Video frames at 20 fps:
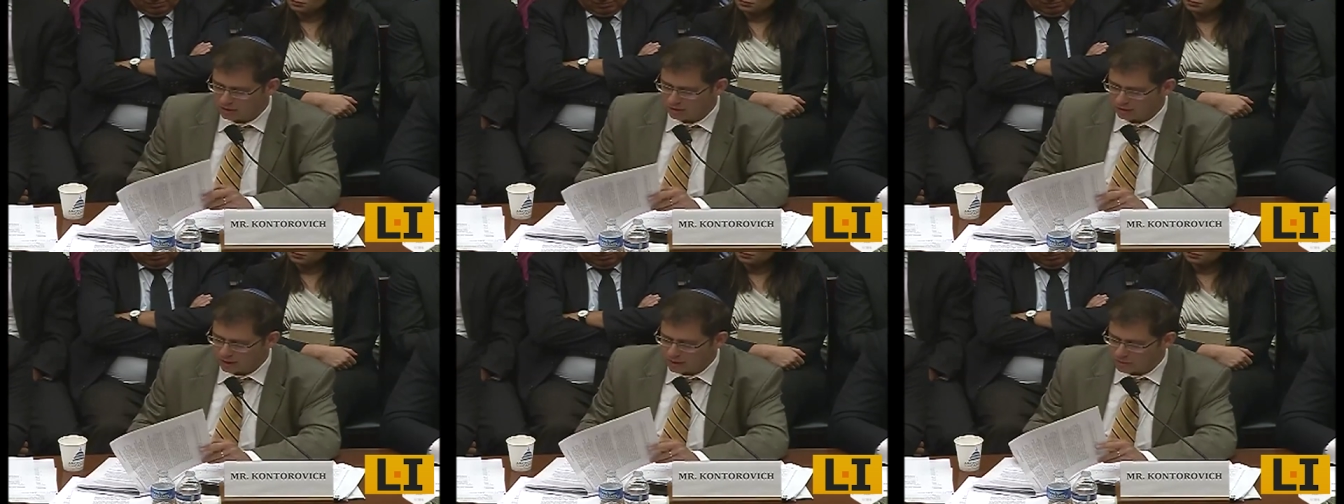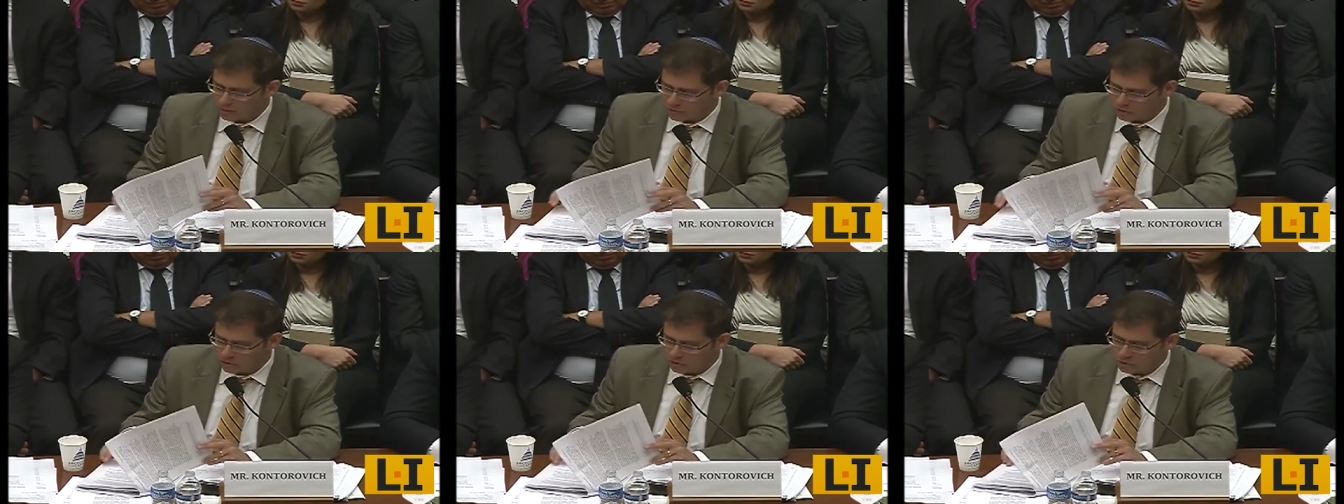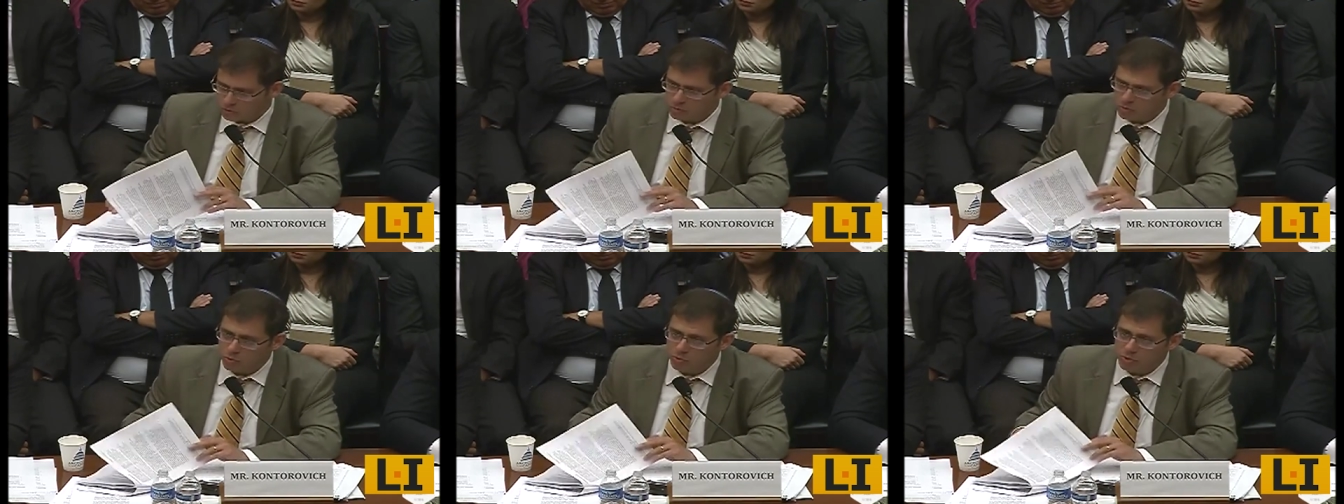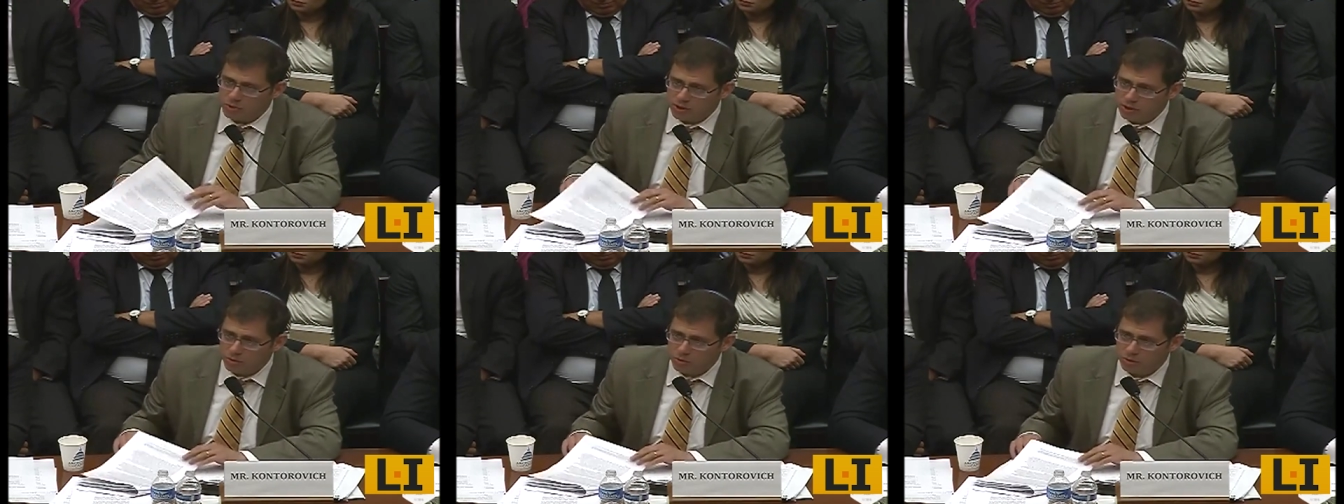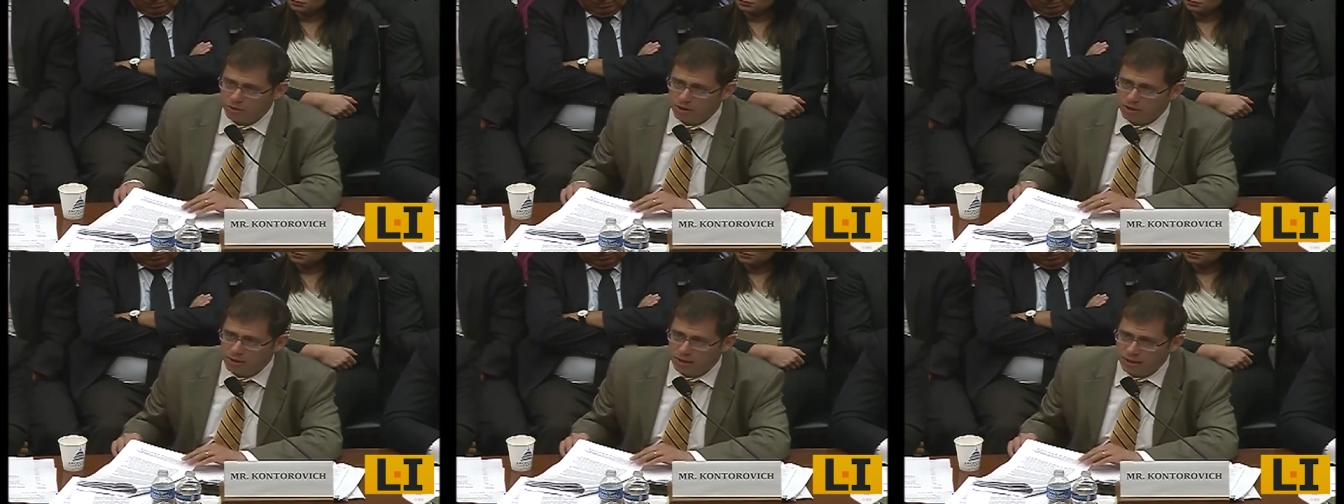Like Mr. Dubowitz, I
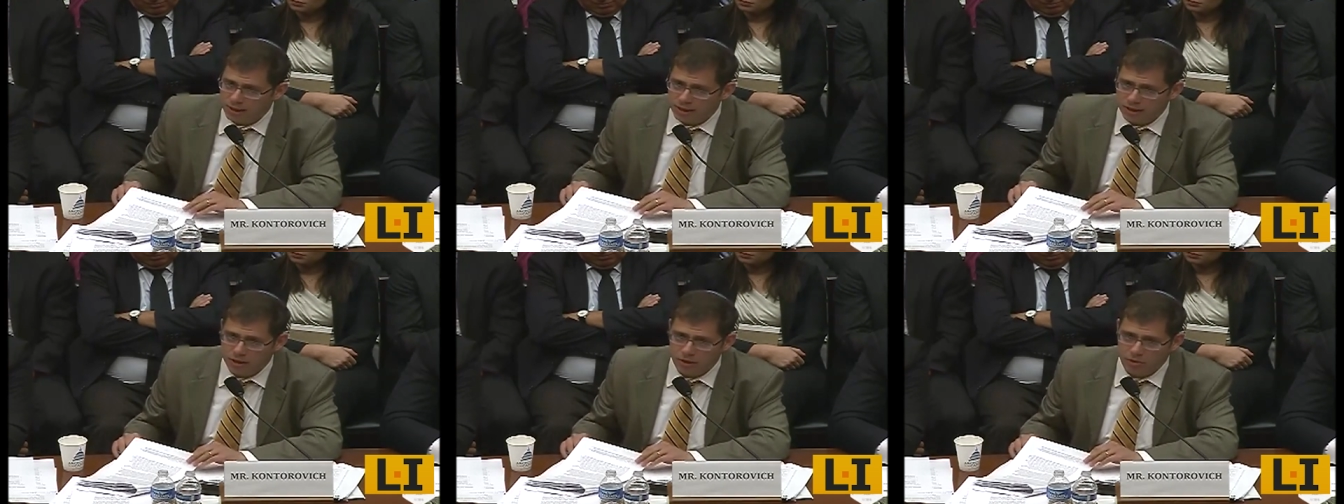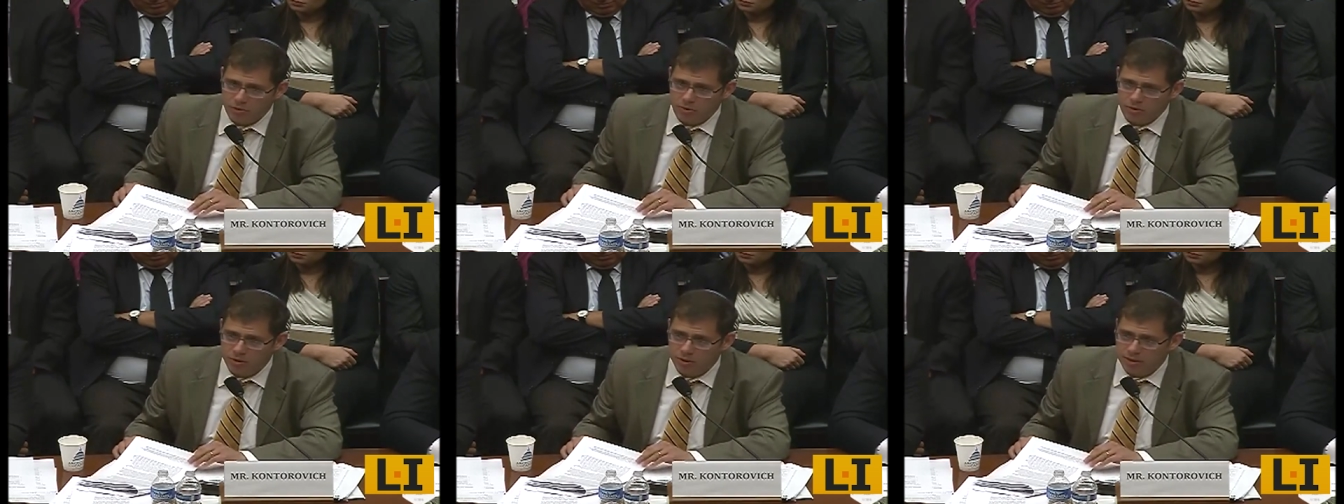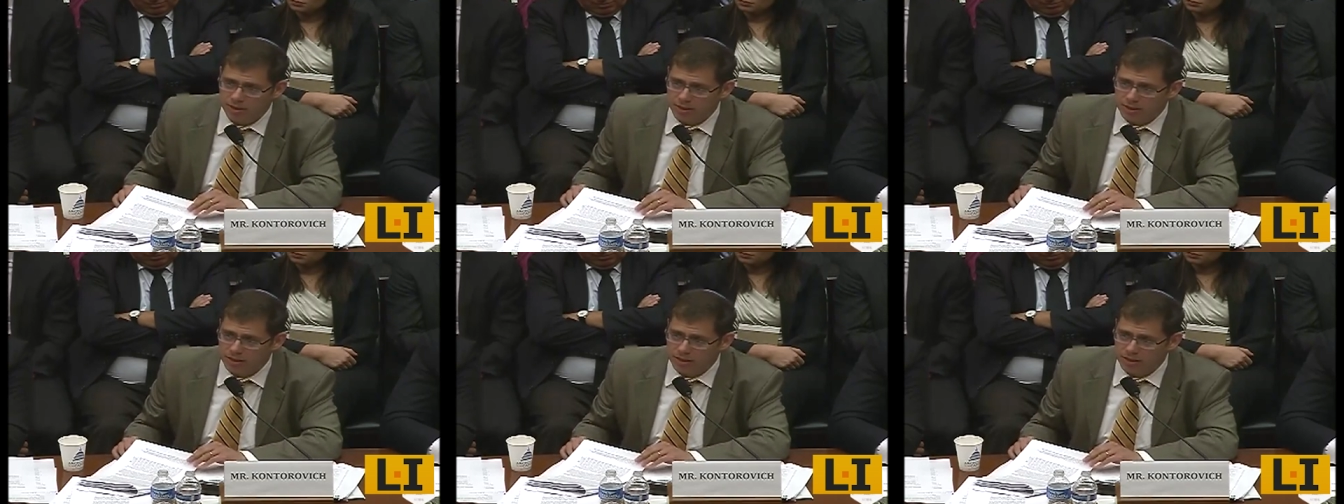would like to echo that this